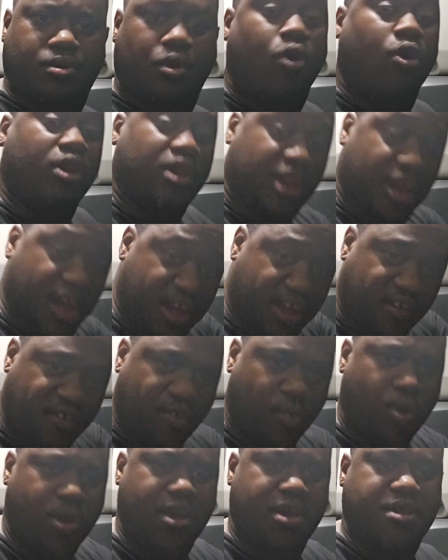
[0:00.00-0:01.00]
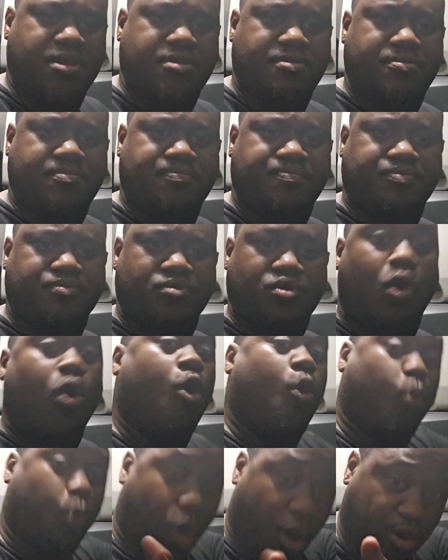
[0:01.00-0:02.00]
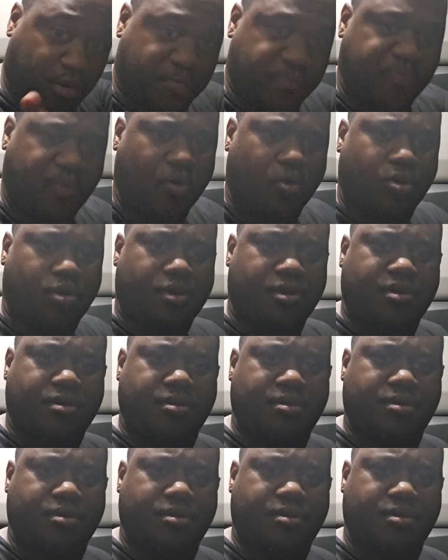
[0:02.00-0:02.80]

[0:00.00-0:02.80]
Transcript: or live with or work for.